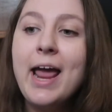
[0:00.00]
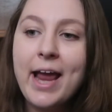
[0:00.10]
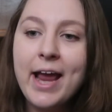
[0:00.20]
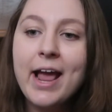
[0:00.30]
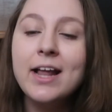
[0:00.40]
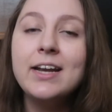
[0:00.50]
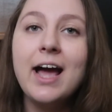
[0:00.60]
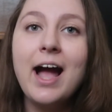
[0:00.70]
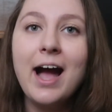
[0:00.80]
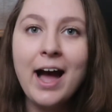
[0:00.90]
And
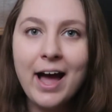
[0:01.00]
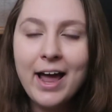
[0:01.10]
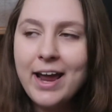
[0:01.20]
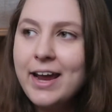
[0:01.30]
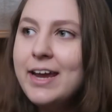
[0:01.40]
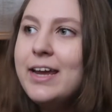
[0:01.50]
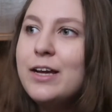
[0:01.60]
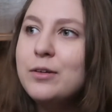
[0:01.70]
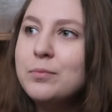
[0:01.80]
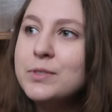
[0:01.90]

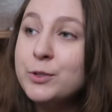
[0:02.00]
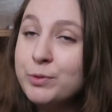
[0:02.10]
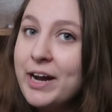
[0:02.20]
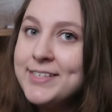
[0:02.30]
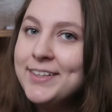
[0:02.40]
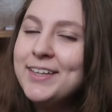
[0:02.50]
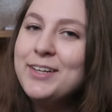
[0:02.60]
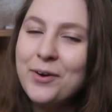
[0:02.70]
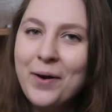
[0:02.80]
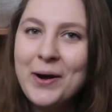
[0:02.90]
I surprisingly
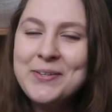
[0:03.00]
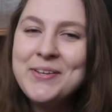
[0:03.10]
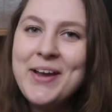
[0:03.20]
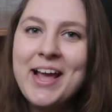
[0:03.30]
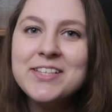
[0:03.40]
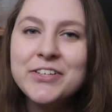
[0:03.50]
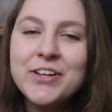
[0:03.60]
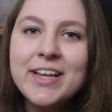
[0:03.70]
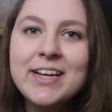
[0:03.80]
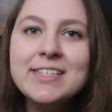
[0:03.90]
know how to answer
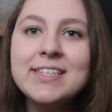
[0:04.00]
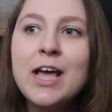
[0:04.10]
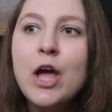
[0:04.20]
this.